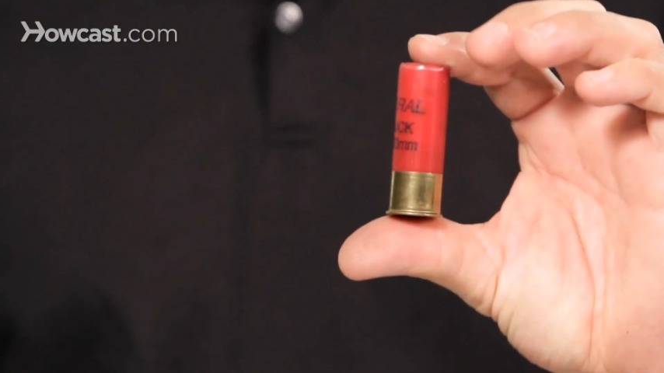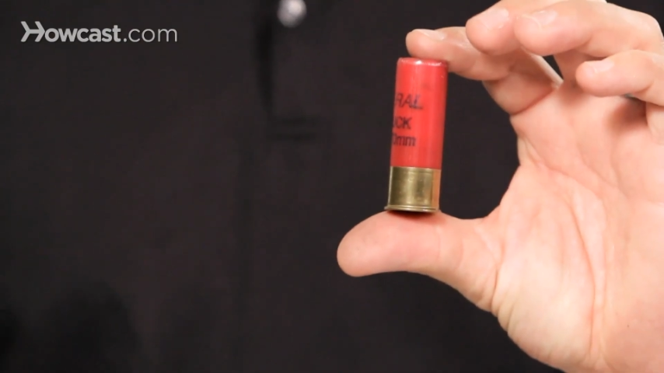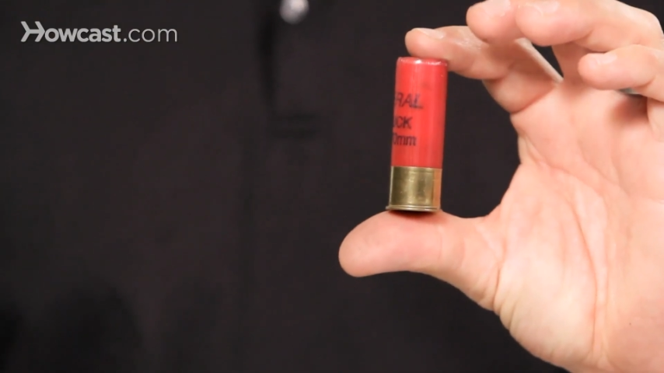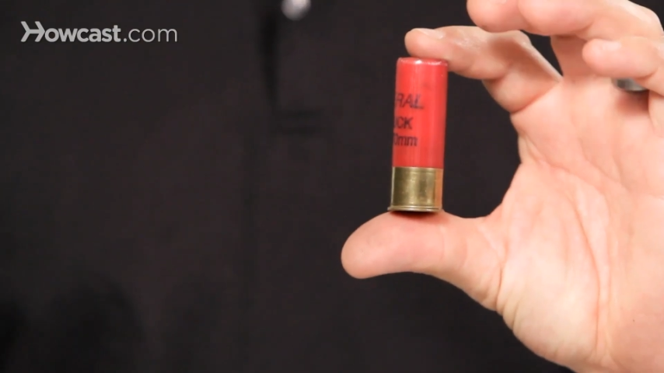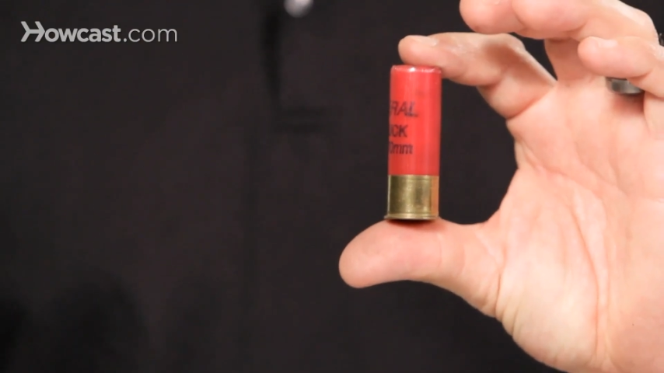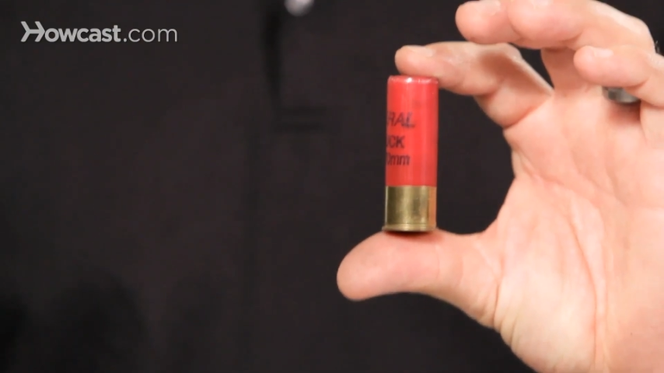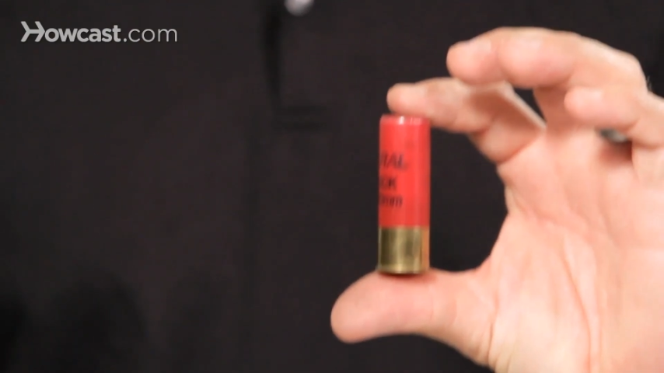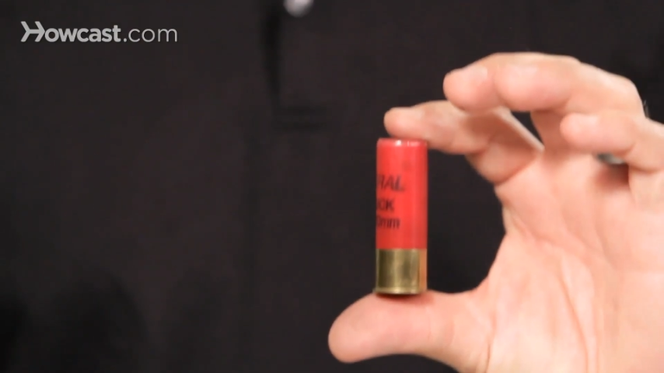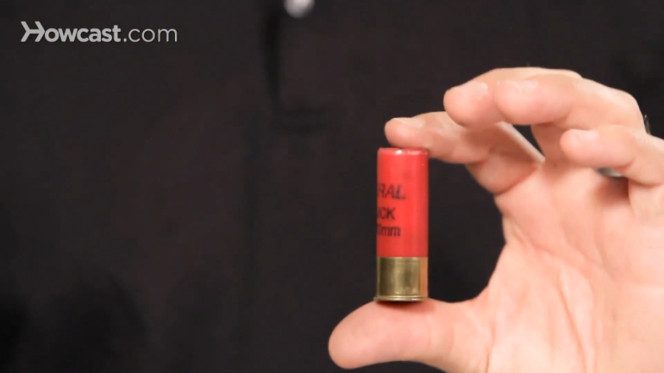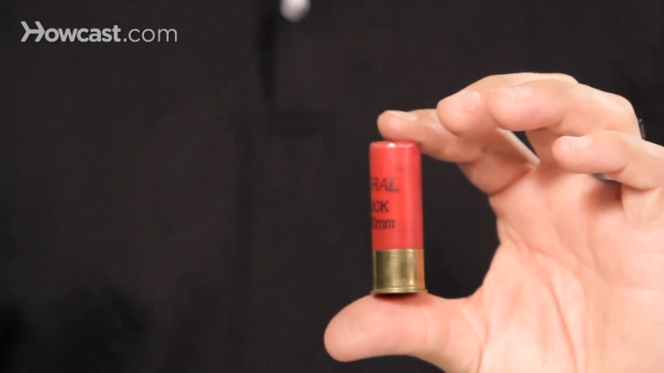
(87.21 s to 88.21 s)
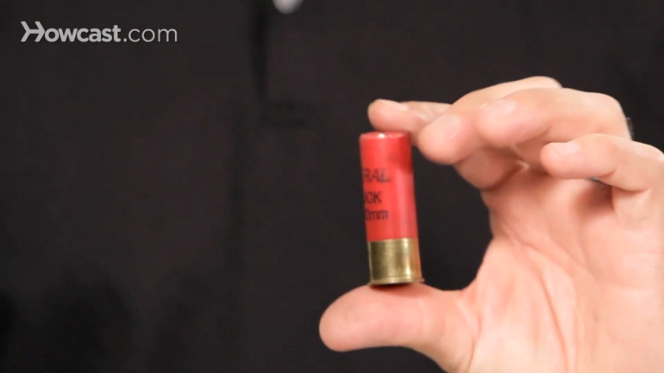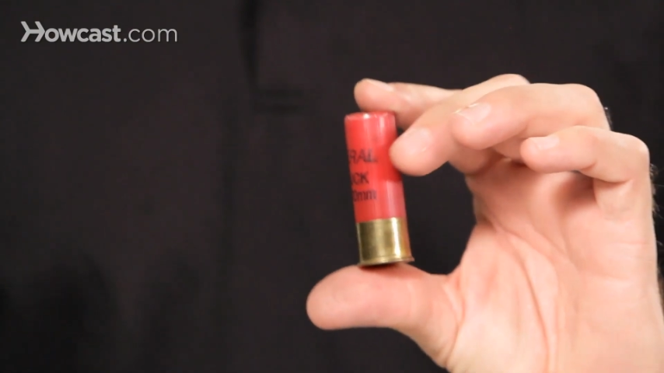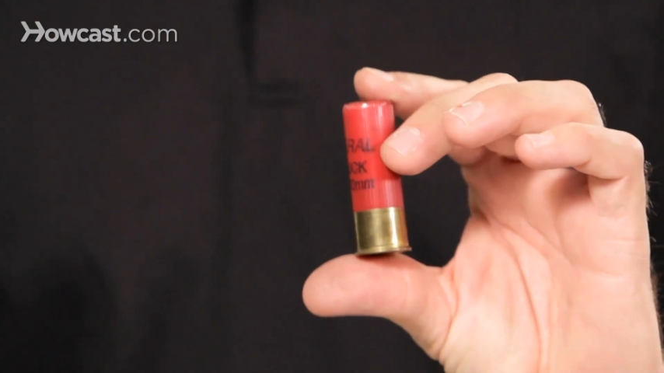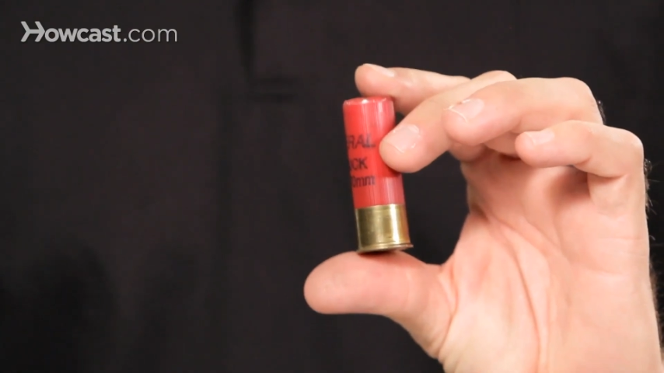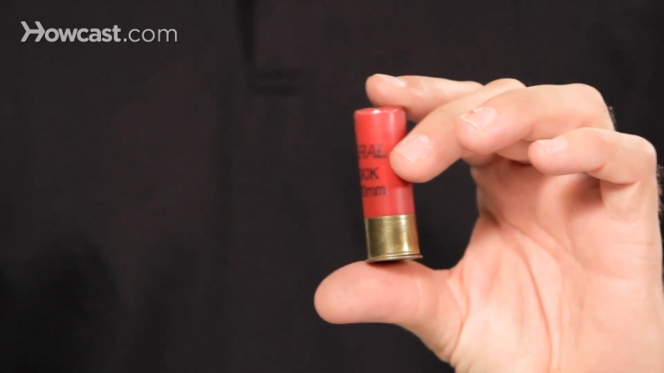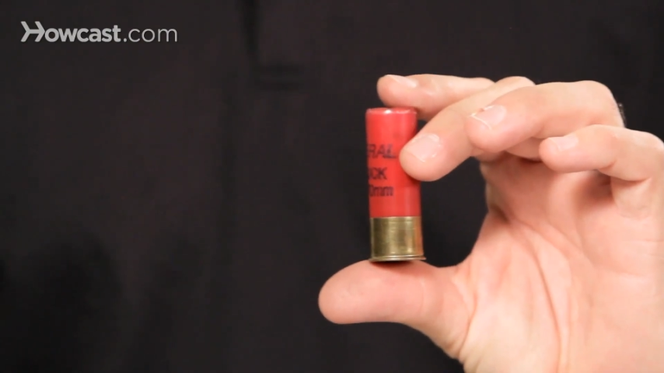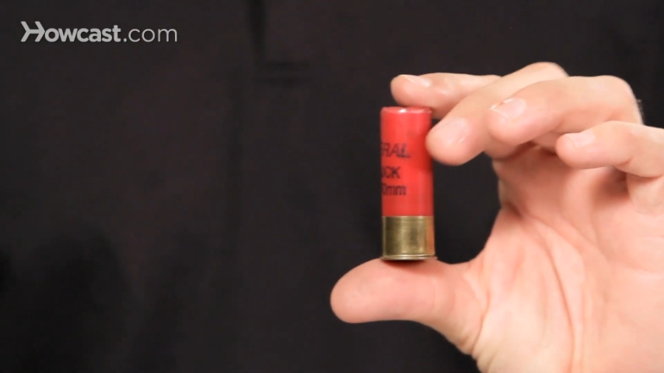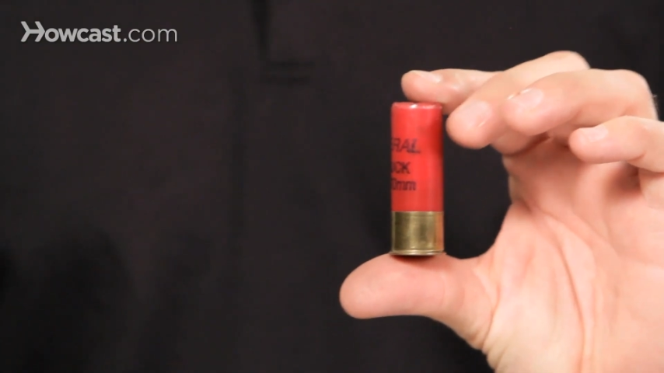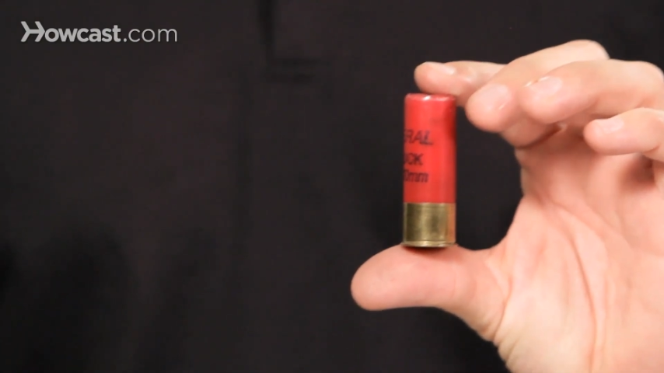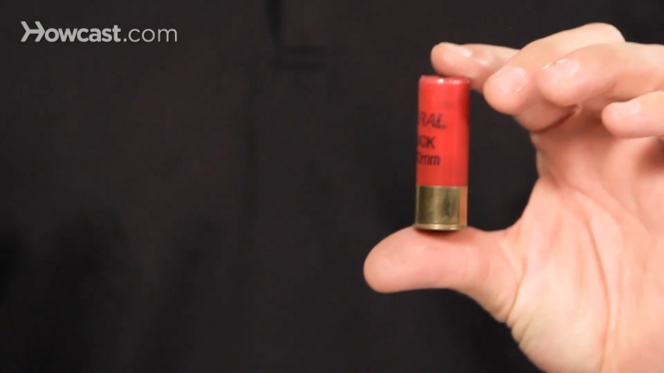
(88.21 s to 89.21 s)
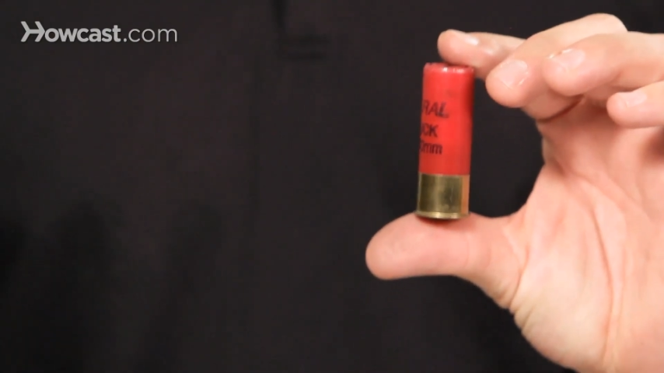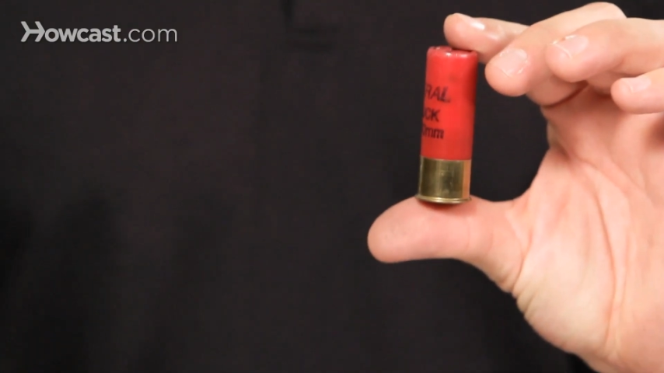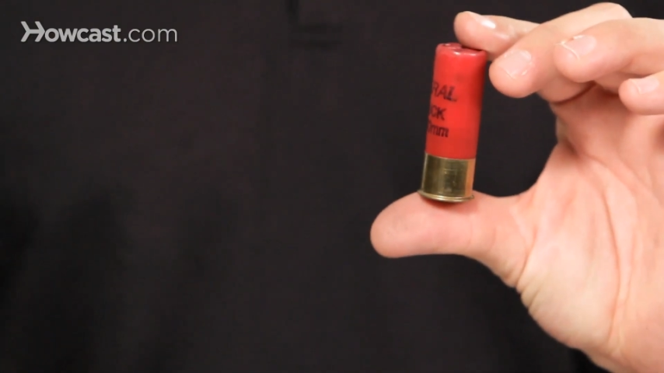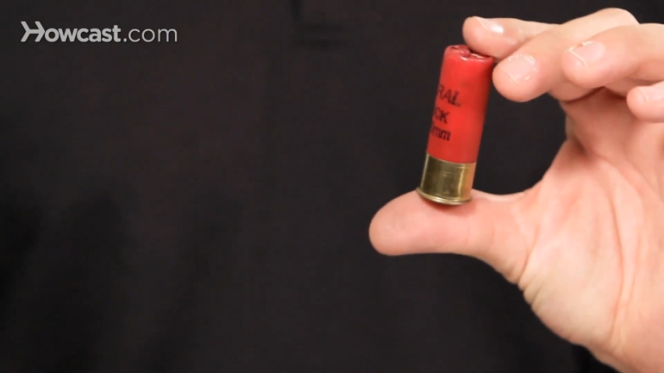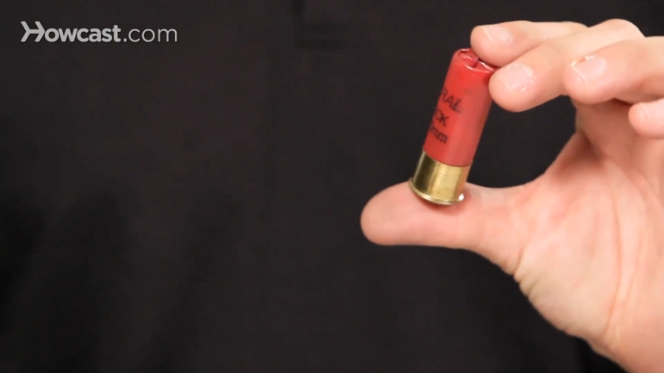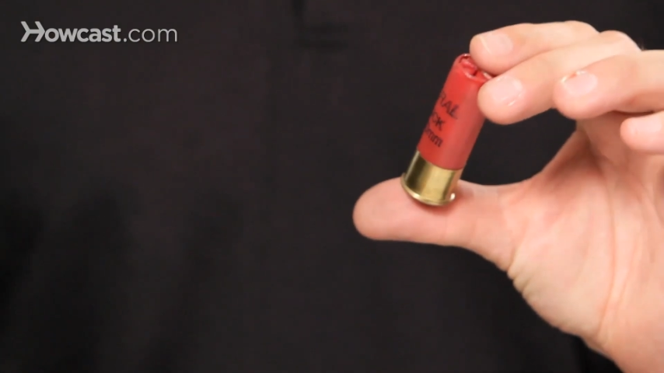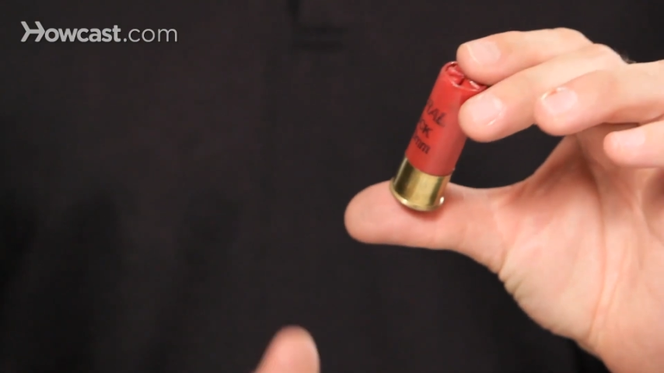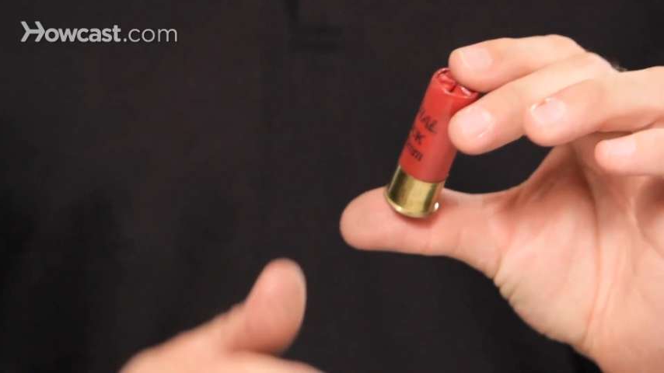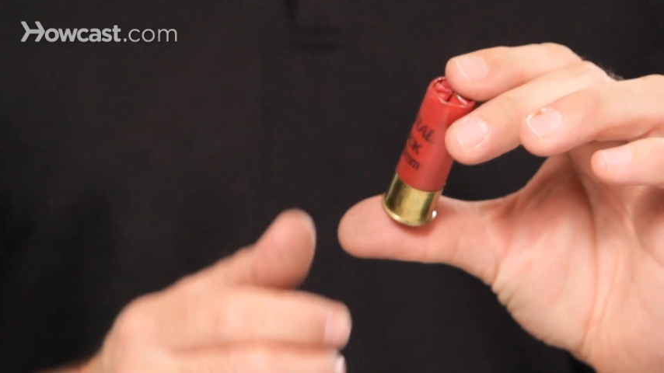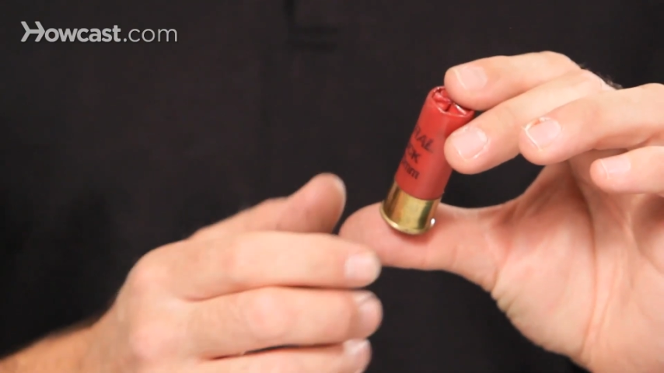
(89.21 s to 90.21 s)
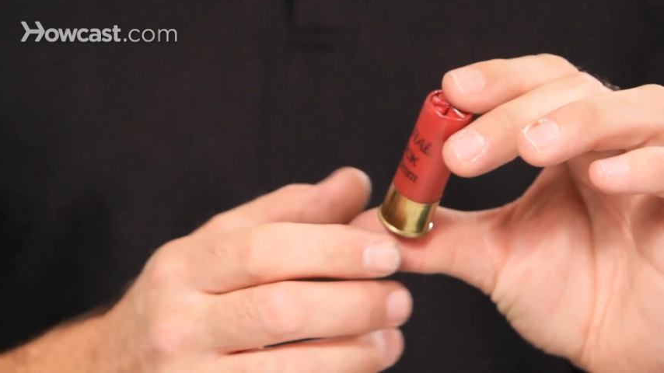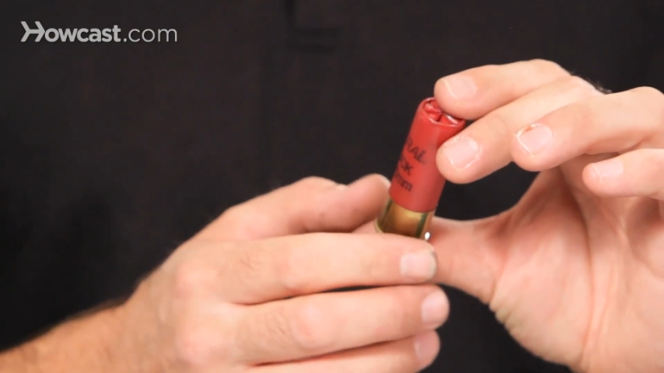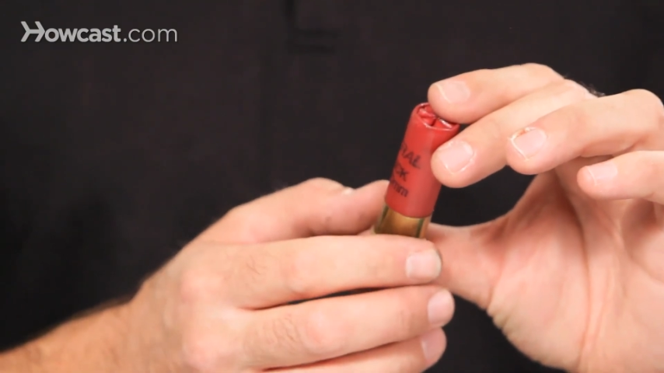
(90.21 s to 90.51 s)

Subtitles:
[unreadable: no face in view]